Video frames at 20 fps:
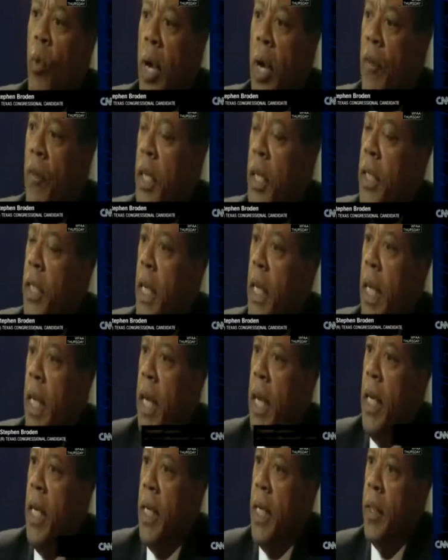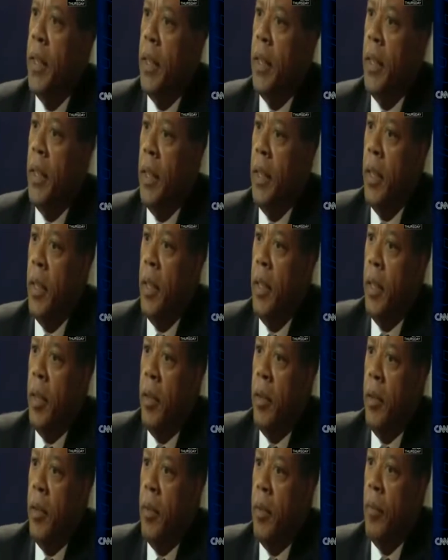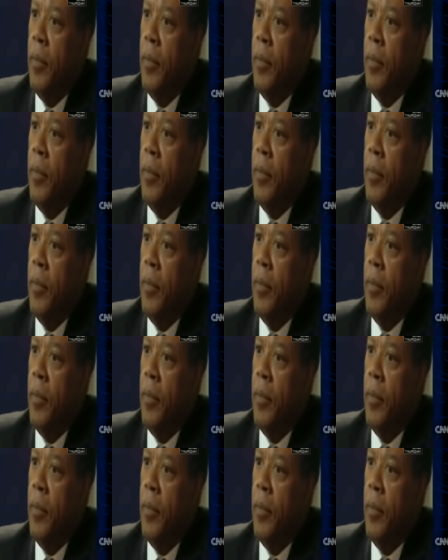to whatever extent that is necessary,